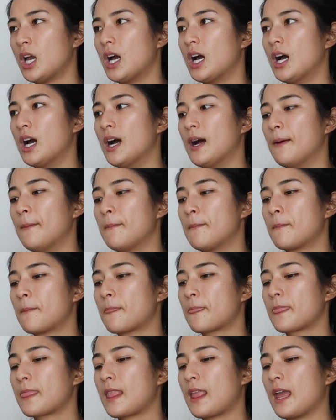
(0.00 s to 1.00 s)
And
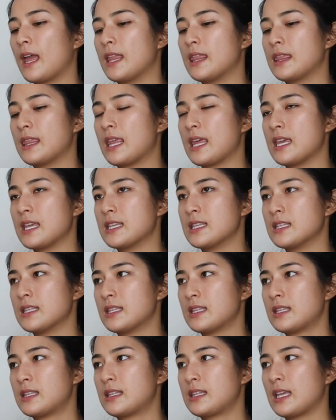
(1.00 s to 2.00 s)

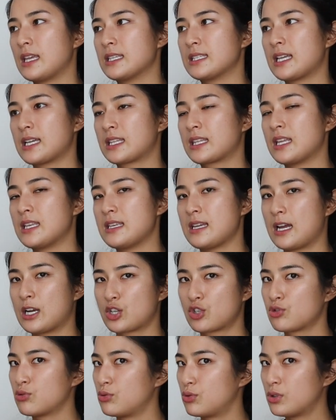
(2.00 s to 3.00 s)
then there's like the
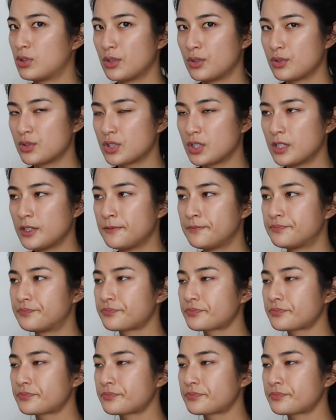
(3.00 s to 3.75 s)
natural closure.